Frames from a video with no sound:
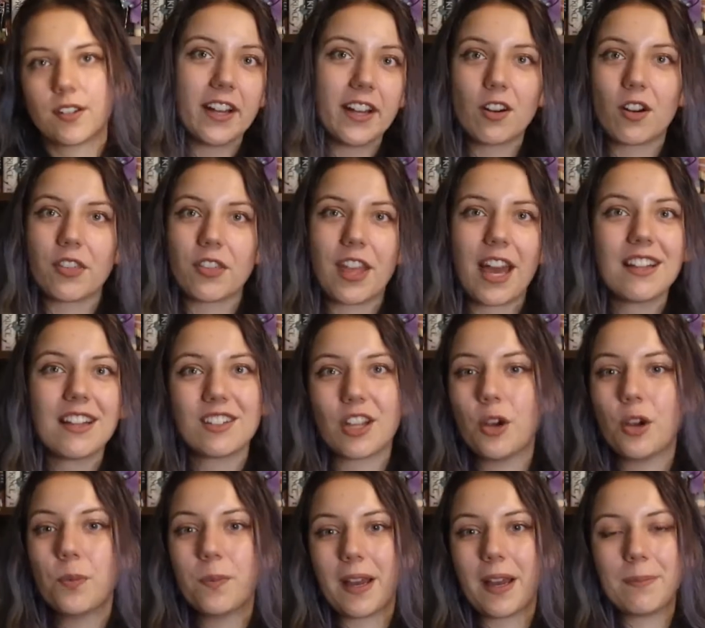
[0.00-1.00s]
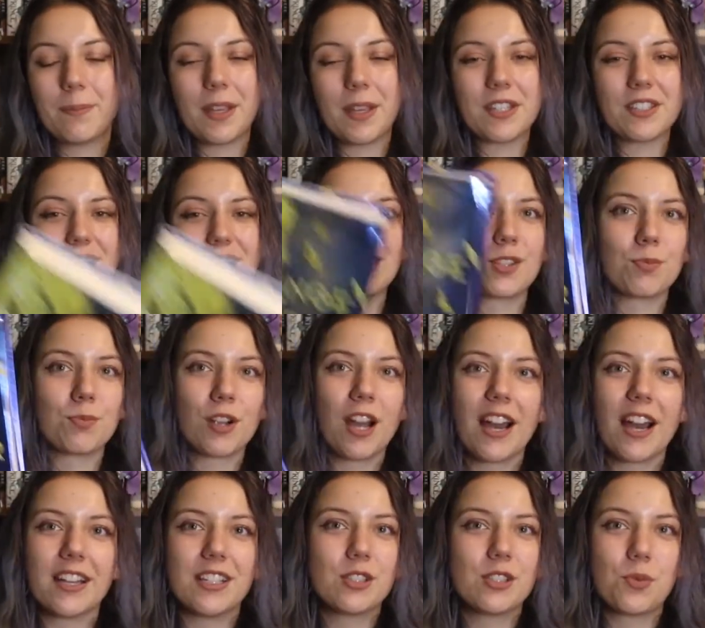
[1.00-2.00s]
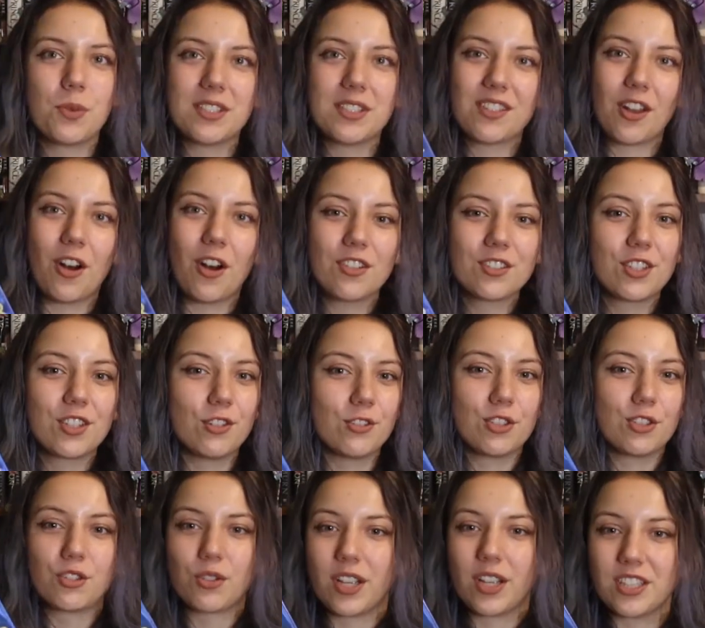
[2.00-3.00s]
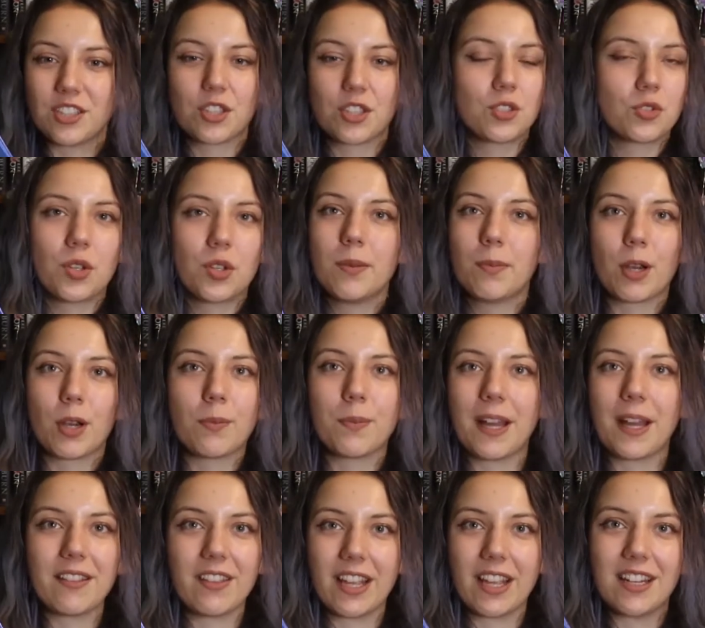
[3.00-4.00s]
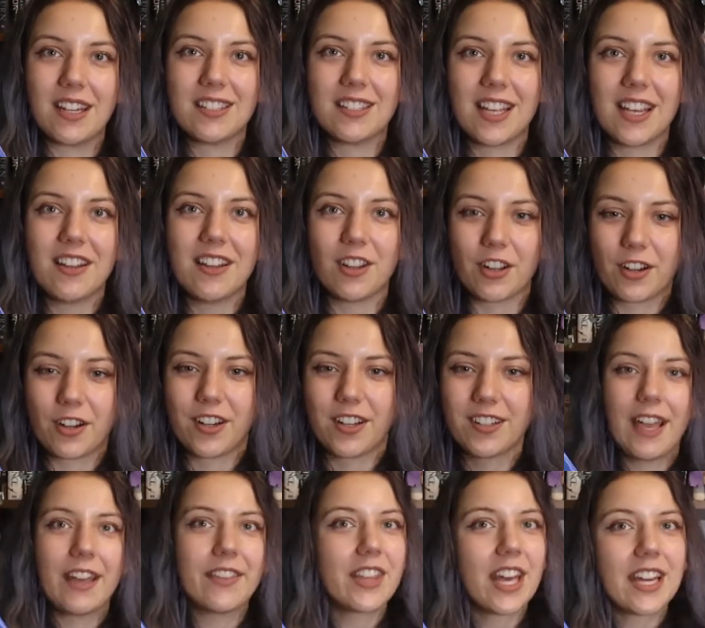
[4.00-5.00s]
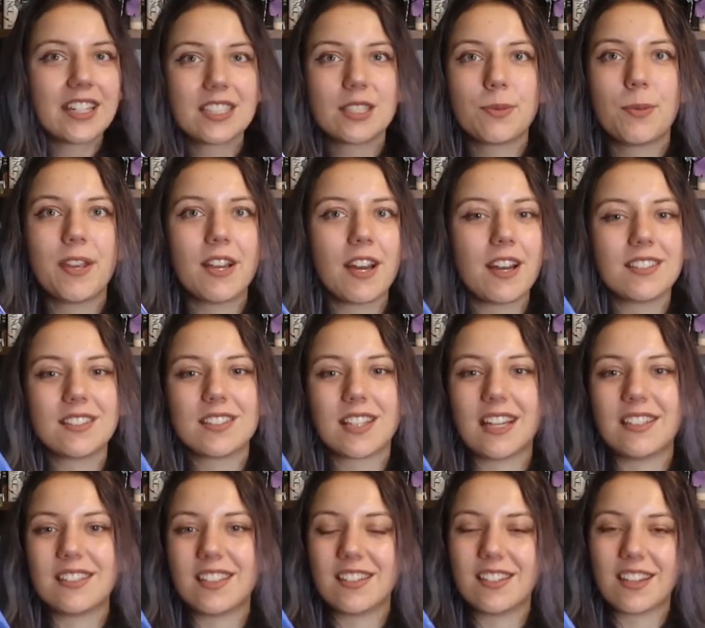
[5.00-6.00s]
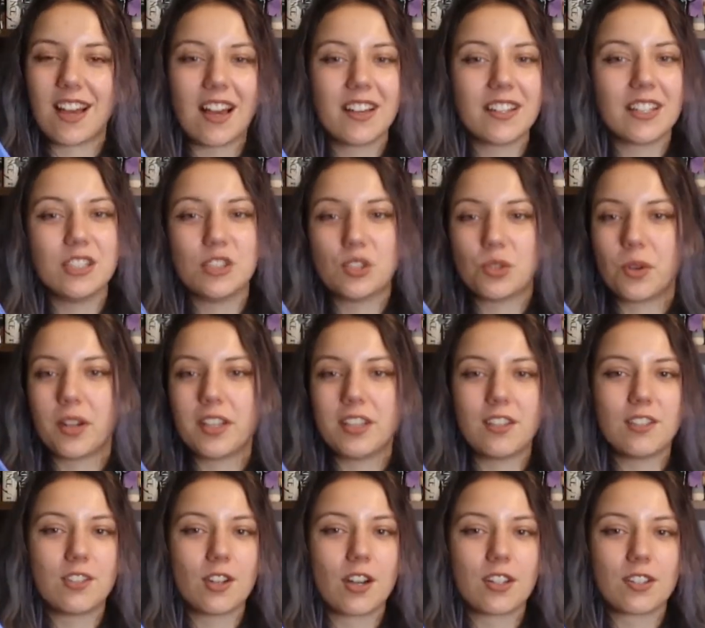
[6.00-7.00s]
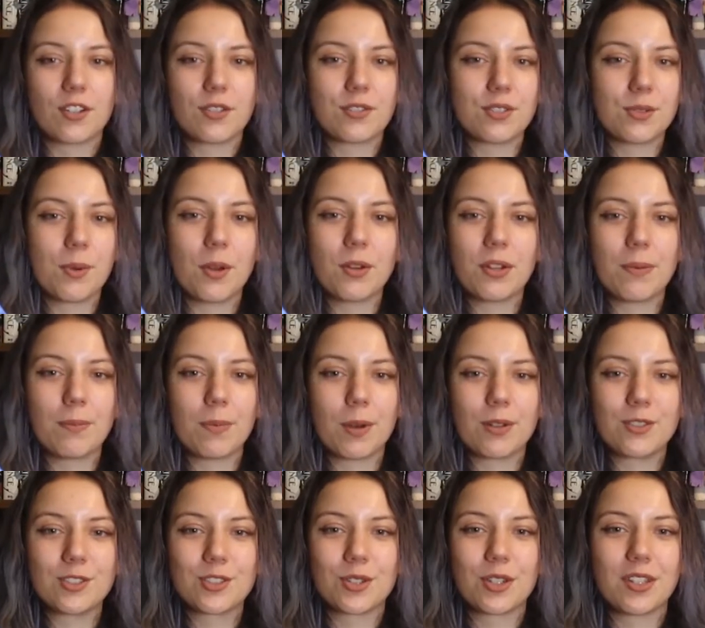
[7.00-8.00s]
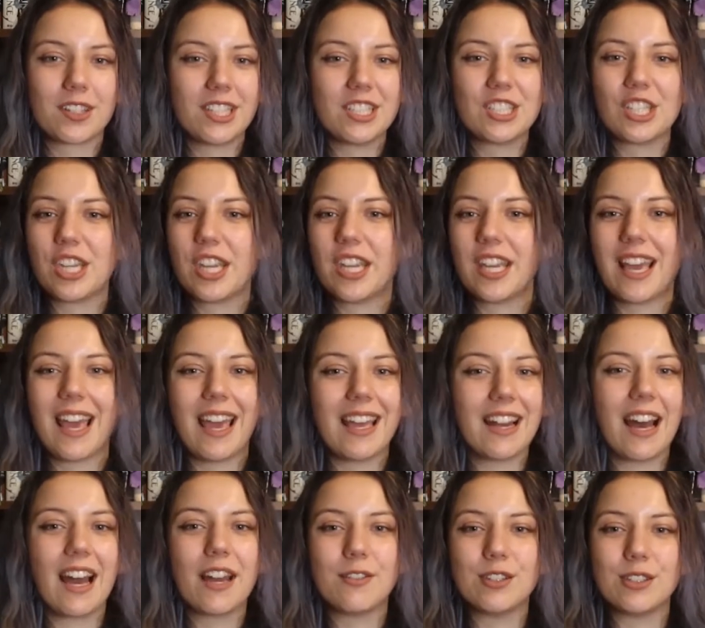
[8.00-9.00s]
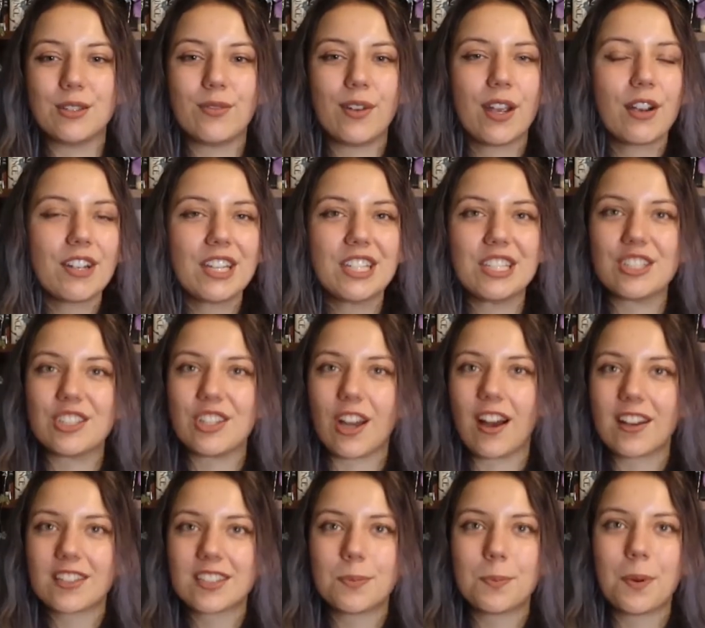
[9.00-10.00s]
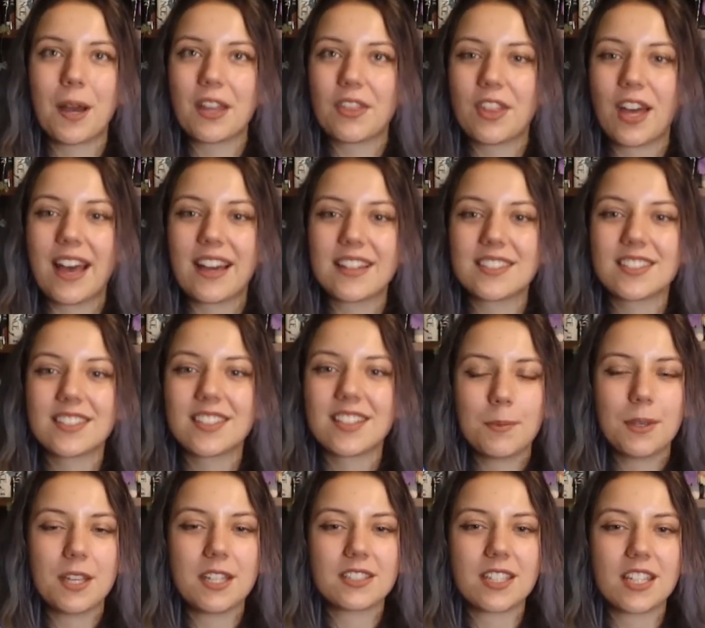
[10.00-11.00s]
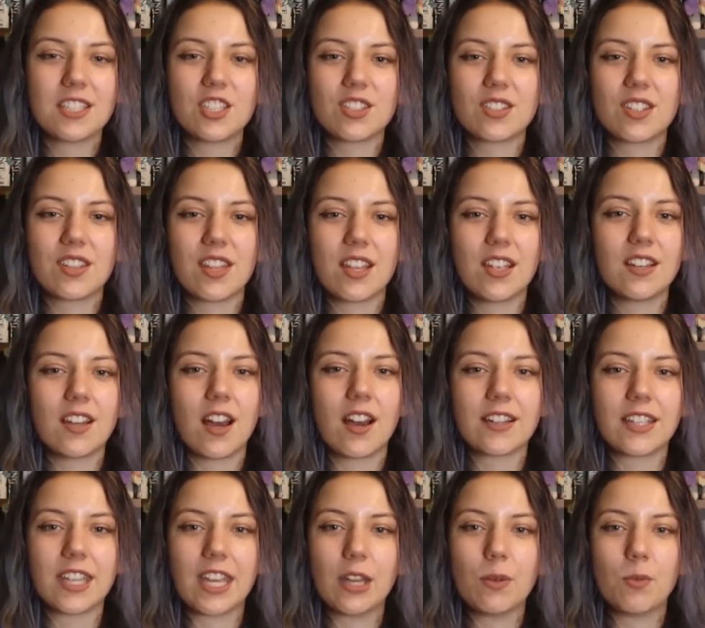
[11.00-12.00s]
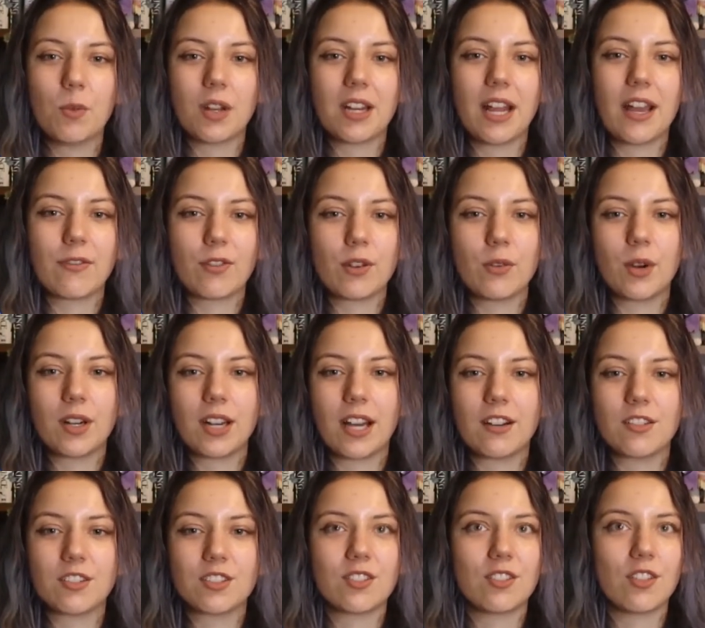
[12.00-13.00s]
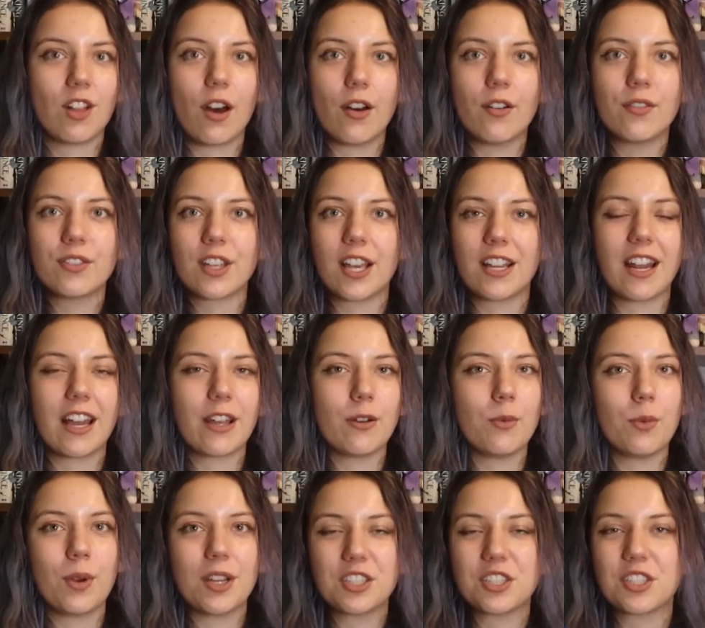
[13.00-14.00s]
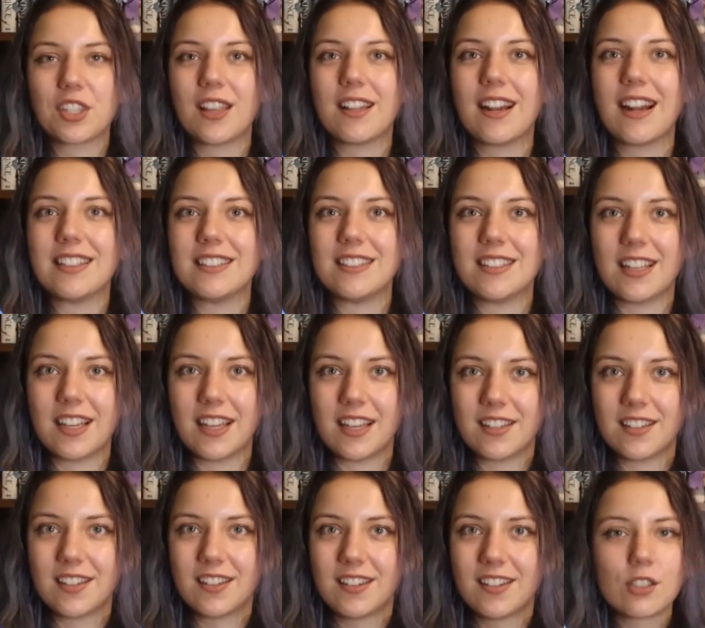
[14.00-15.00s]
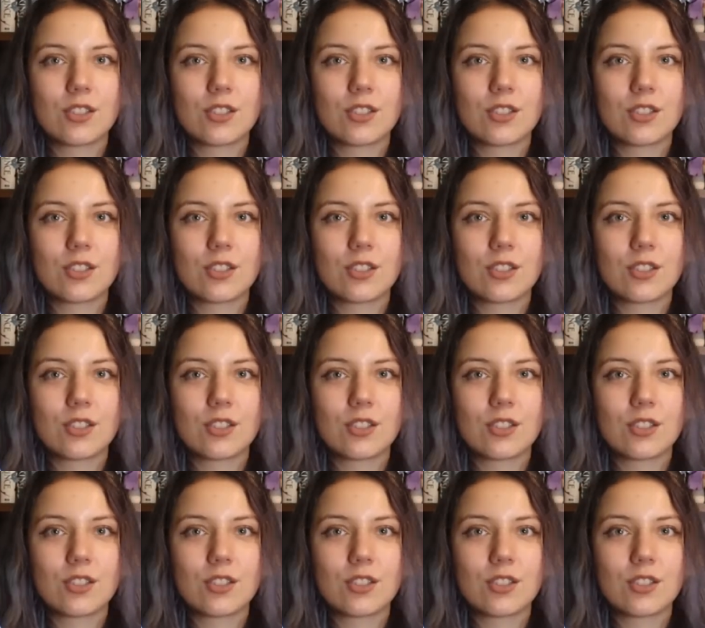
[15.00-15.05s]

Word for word: And on that note, my biggest surprise was also Strange the Dreamer by Laini Taylor. And that is because I did not enjoy the Daughter of Smoke and Bone trilogy, and I was very shocked by that because I just did not get what everyone else loved, and I wish that I did.